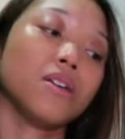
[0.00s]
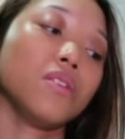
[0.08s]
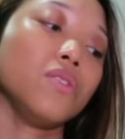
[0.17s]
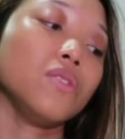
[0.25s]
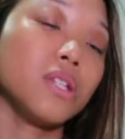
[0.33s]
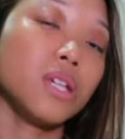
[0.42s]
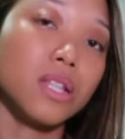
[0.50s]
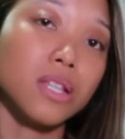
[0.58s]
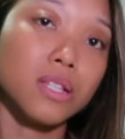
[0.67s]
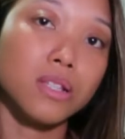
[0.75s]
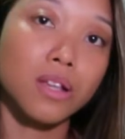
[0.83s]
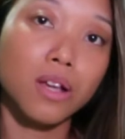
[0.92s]
using
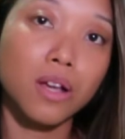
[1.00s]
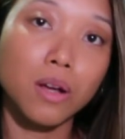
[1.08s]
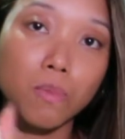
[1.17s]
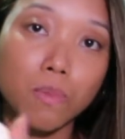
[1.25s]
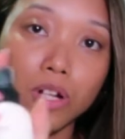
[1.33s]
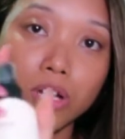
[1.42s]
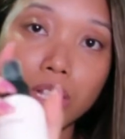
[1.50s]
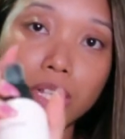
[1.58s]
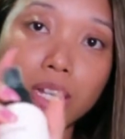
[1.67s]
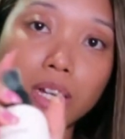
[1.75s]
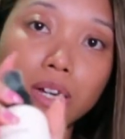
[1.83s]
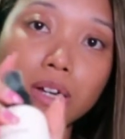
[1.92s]
this brush
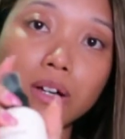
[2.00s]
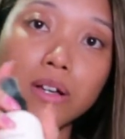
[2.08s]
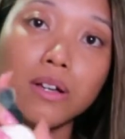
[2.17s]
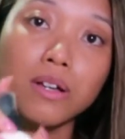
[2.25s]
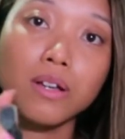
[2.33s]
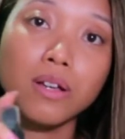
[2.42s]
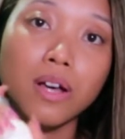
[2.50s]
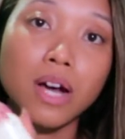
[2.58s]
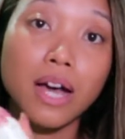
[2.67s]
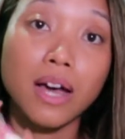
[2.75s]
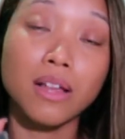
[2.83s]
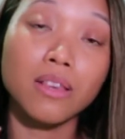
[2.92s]
cleaner.
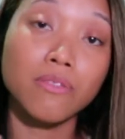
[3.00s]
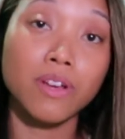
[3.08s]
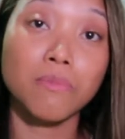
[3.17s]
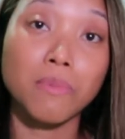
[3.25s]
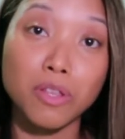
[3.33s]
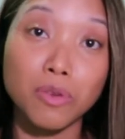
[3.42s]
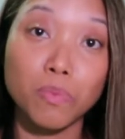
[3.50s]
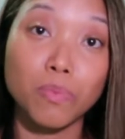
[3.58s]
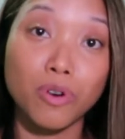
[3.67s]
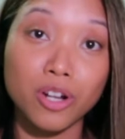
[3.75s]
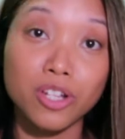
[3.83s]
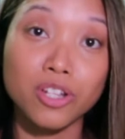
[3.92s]
I highly recommend you
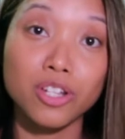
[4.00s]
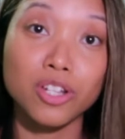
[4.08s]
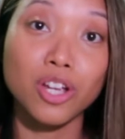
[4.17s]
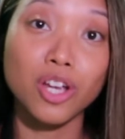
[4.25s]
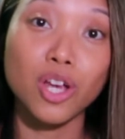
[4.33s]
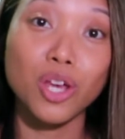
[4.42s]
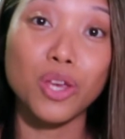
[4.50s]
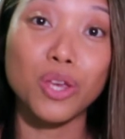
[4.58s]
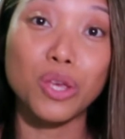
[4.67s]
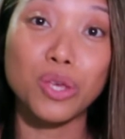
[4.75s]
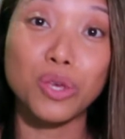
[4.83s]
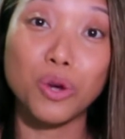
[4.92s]
brush
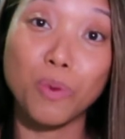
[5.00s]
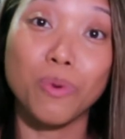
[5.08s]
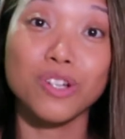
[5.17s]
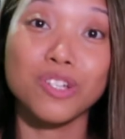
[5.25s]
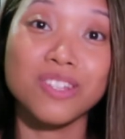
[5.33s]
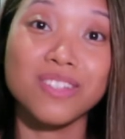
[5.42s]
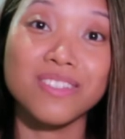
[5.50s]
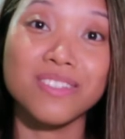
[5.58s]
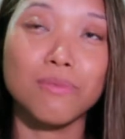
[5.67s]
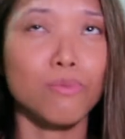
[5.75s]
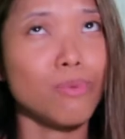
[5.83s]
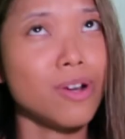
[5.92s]
your brushes,
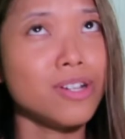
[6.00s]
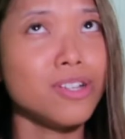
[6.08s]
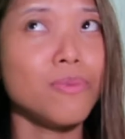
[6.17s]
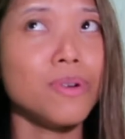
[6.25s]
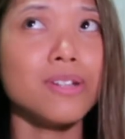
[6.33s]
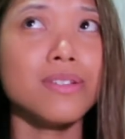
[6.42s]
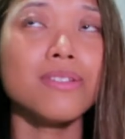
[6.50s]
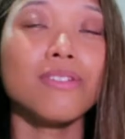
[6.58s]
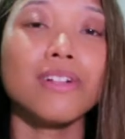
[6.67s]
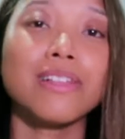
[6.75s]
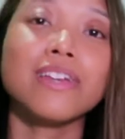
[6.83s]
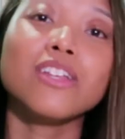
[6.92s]
you
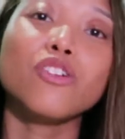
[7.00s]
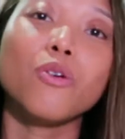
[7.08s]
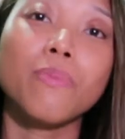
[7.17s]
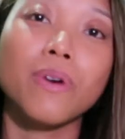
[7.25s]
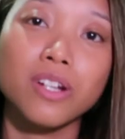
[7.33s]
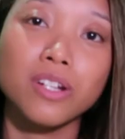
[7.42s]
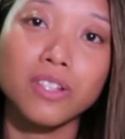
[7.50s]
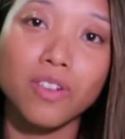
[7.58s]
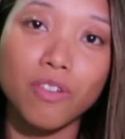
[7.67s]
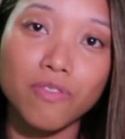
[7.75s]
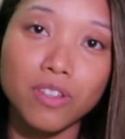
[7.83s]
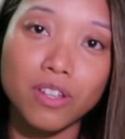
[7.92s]
clean your brushes
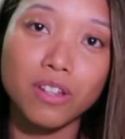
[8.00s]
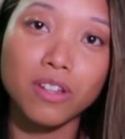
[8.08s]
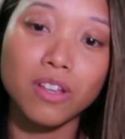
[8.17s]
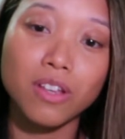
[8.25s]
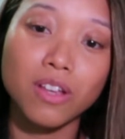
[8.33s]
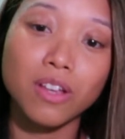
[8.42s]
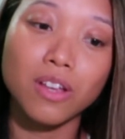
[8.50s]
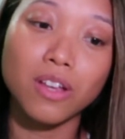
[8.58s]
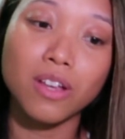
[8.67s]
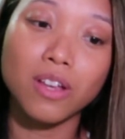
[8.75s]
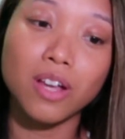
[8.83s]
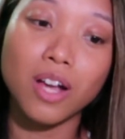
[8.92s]
often.
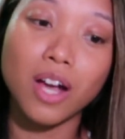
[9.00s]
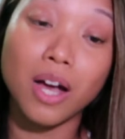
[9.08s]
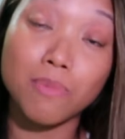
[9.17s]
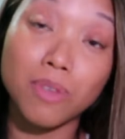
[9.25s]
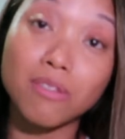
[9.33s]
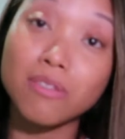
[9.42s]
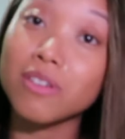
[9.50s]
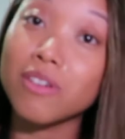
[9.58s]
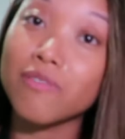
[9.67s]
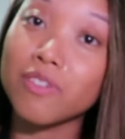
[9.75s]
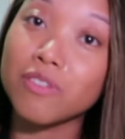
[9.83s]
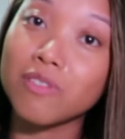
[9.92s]
I'm guilty
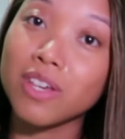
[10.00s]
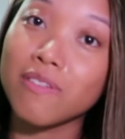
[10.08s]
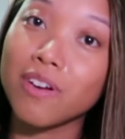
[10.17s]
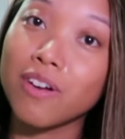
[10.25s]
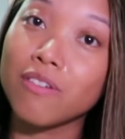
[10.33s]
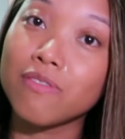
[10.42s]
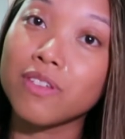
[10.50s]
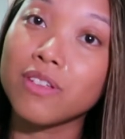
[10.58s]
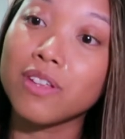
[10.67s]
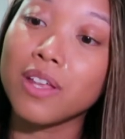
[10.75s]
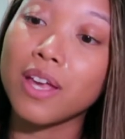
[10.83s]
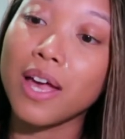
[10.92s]
of not doing it very often.